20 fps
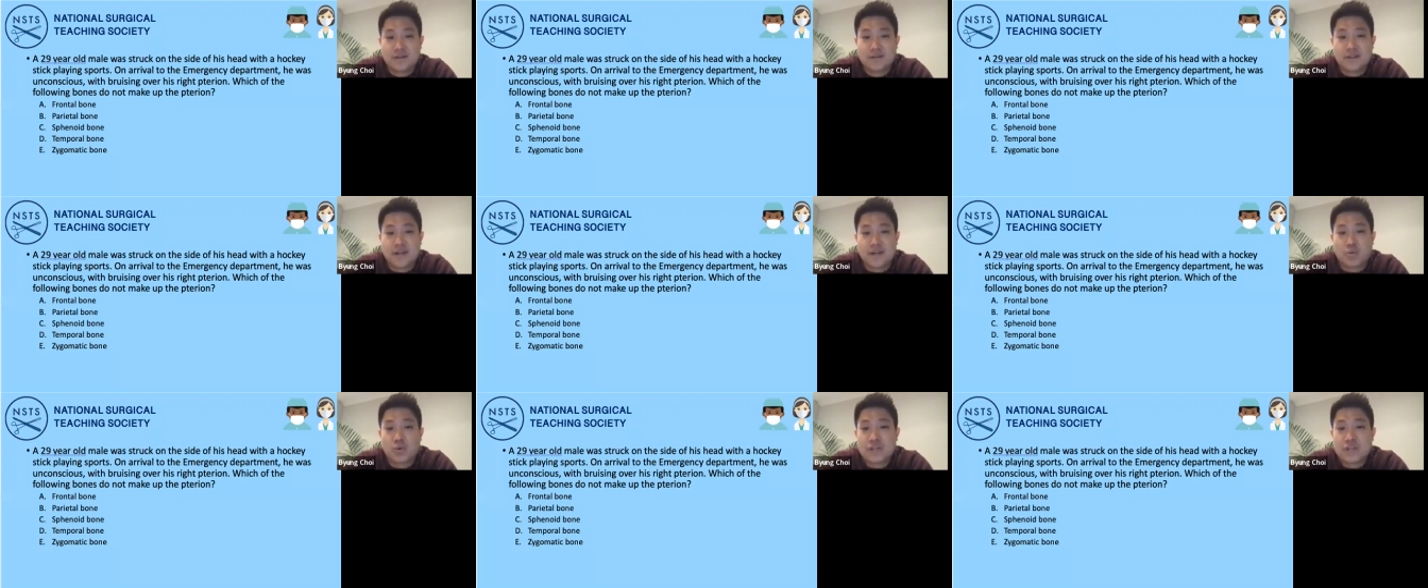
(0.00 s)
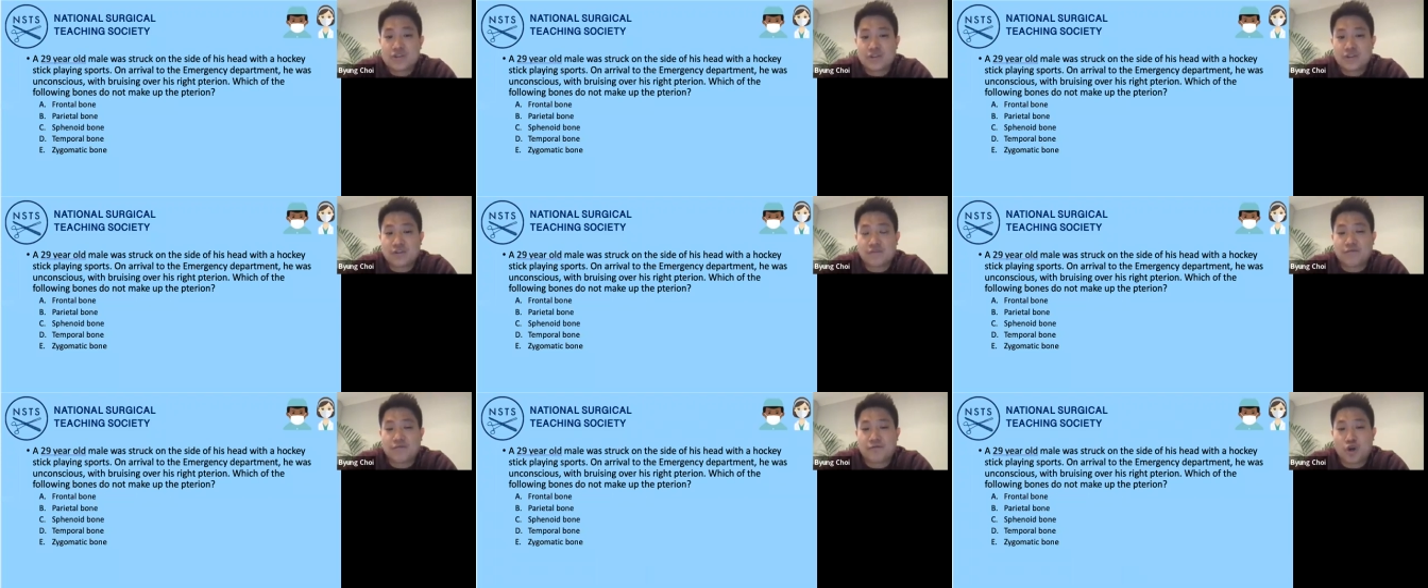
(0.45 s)
Now, which
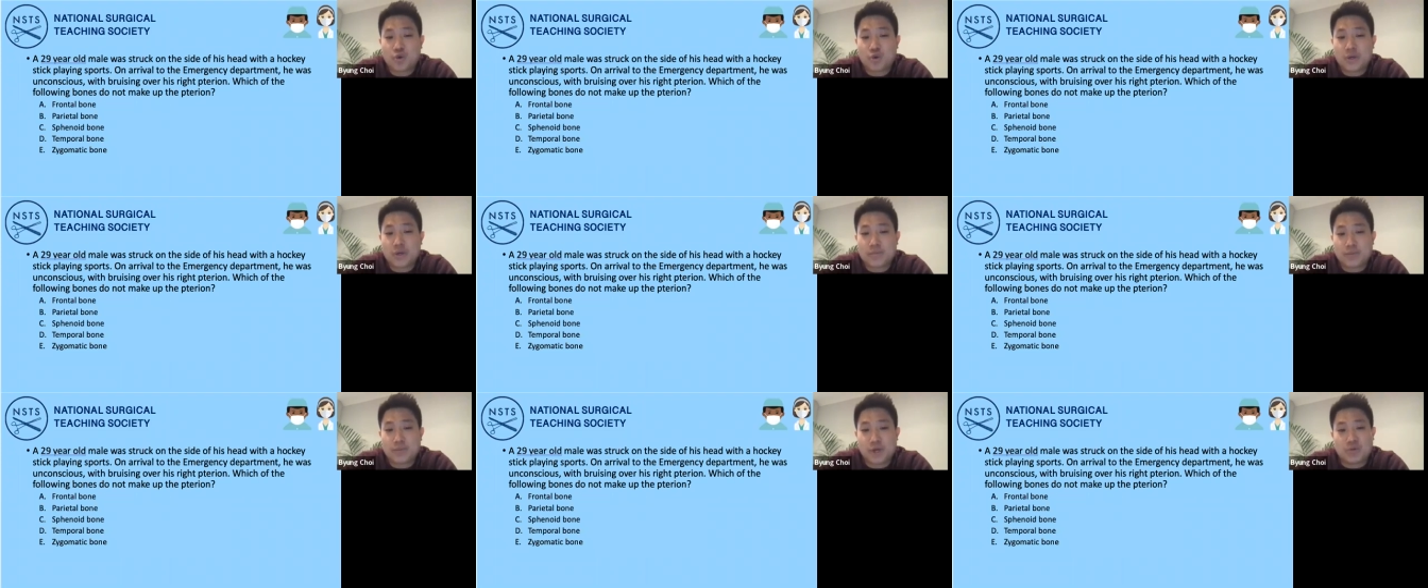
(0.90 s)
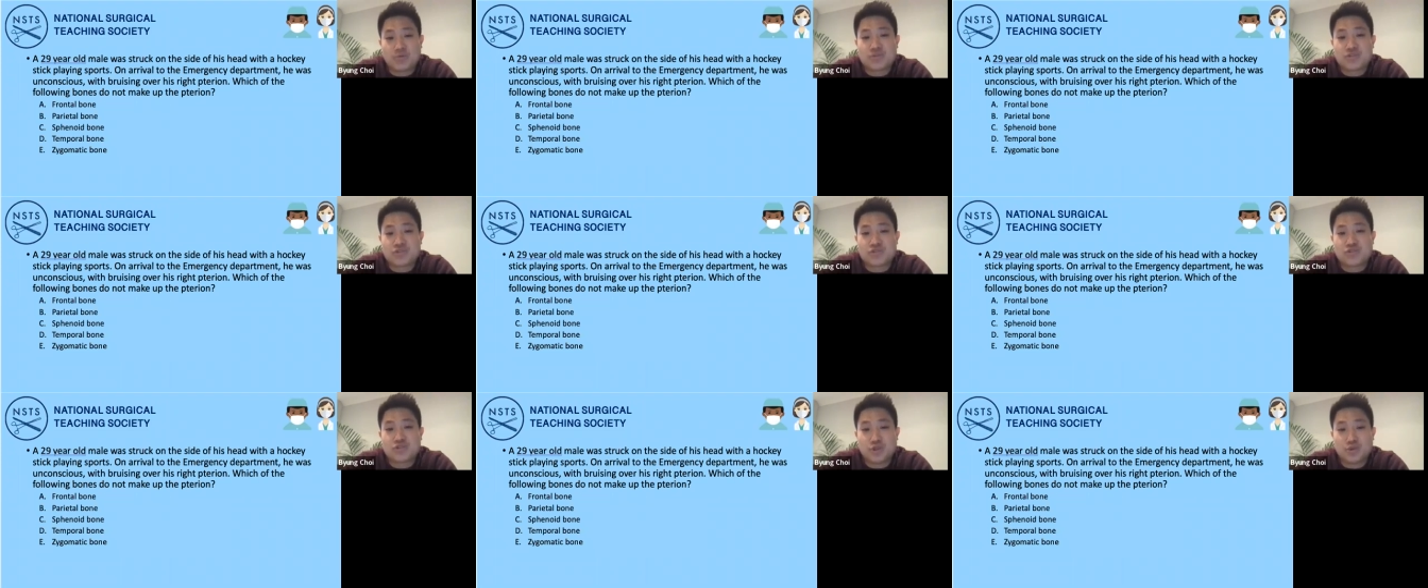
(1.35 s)
of the following
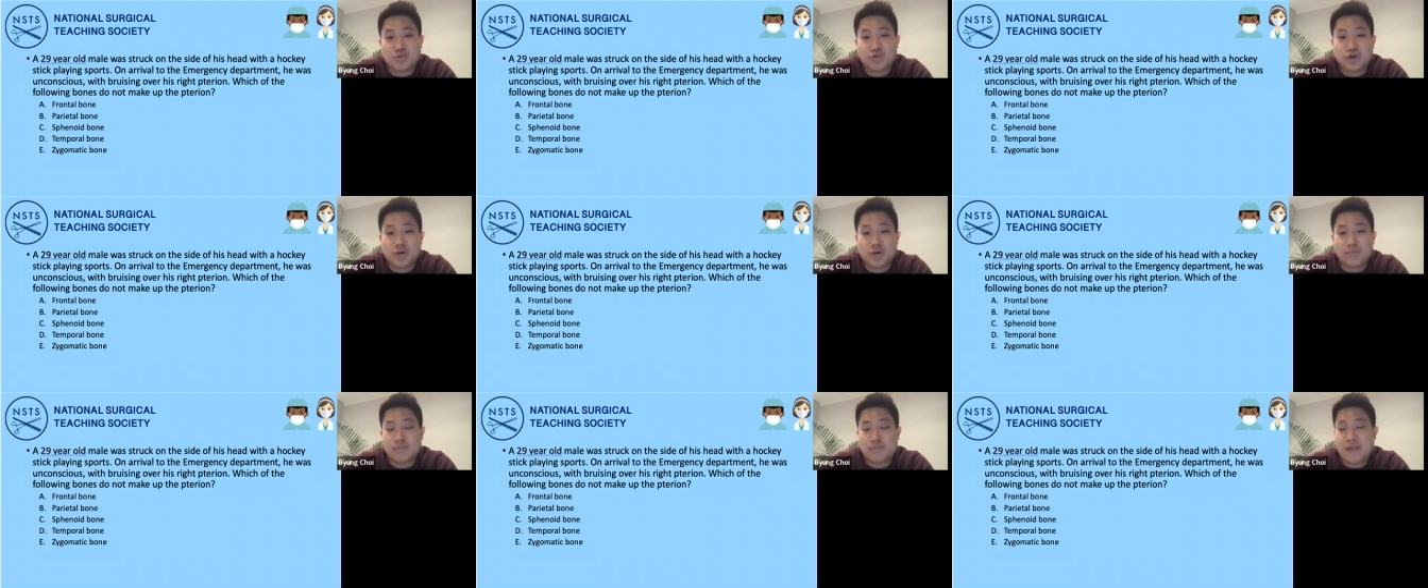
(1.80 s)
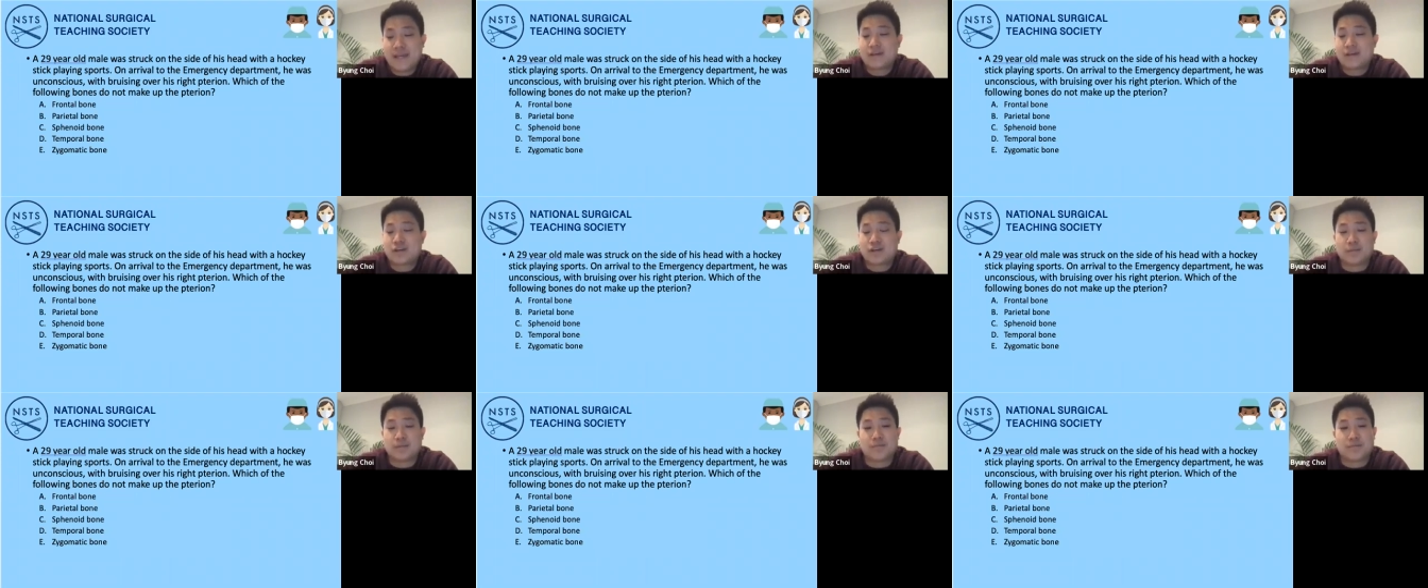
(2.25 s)
bones do not
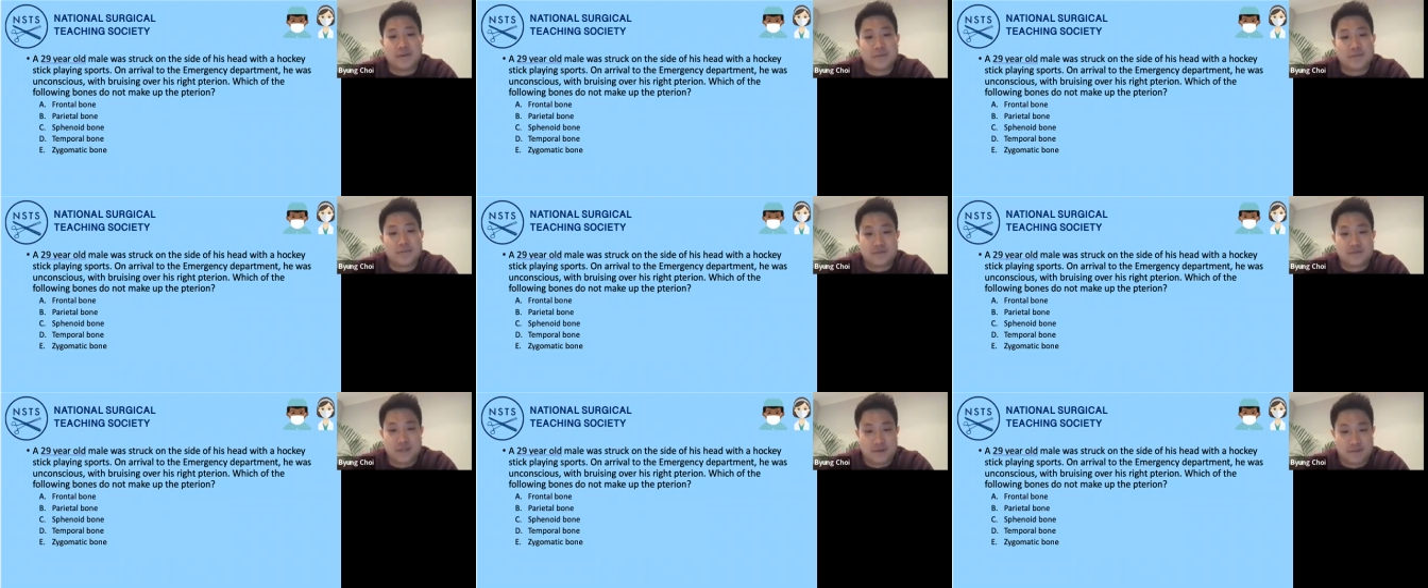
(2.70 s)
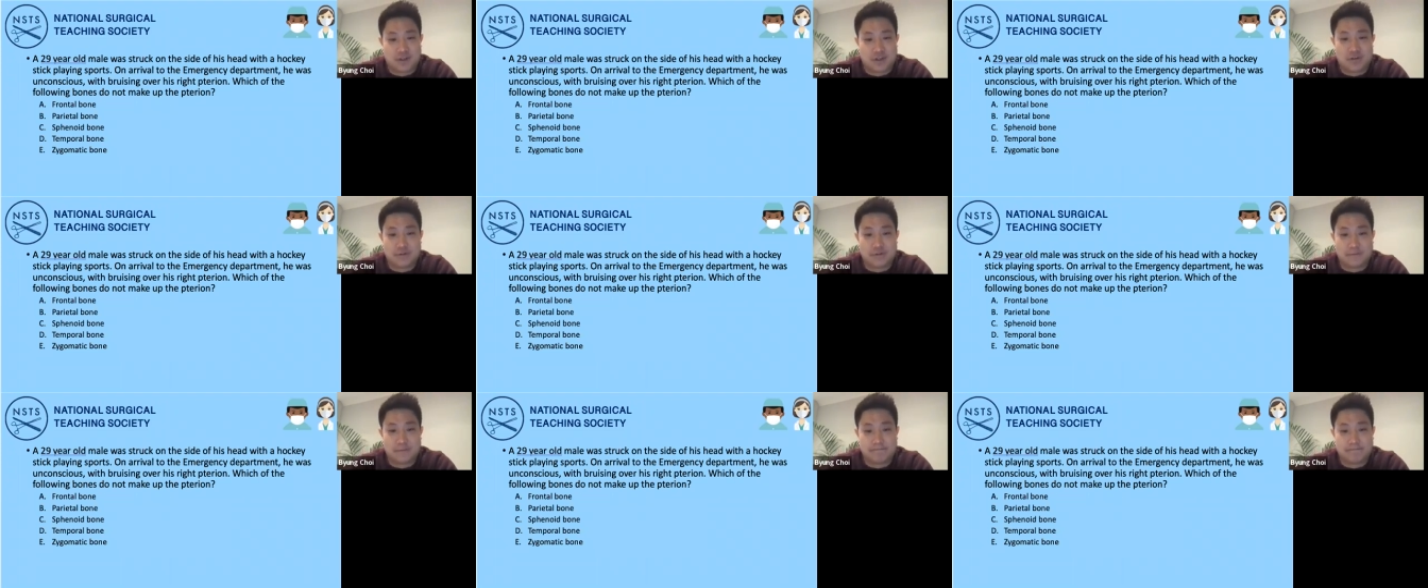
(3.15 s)
make up the
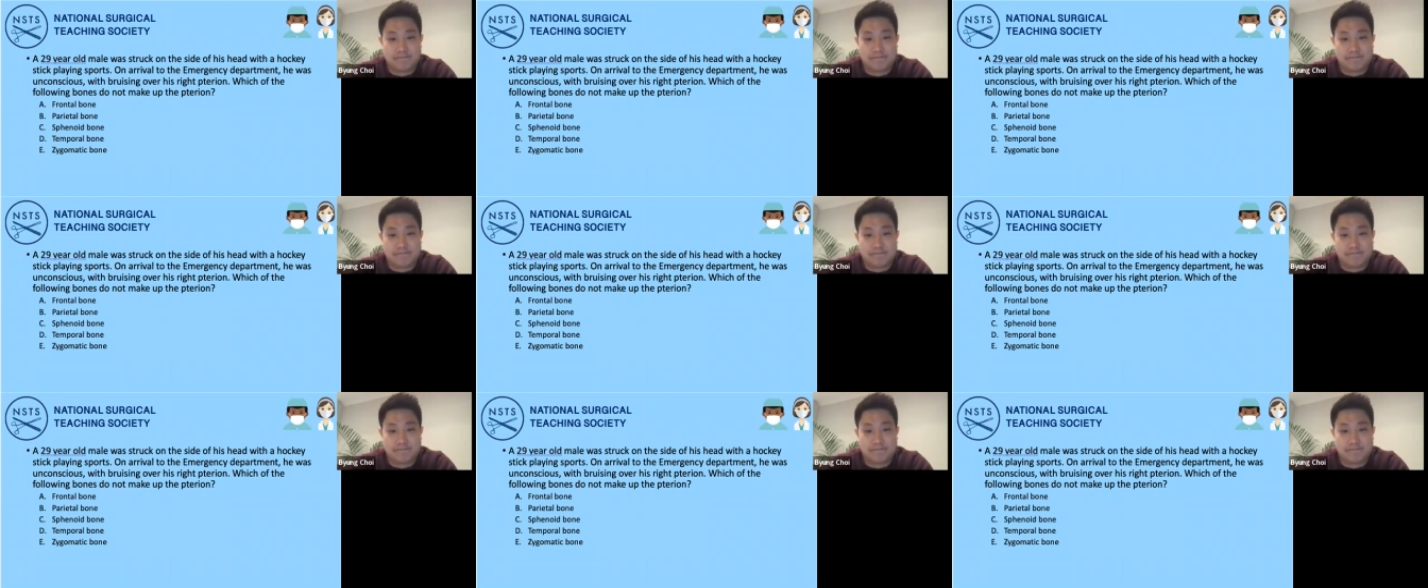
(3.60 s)
pterion?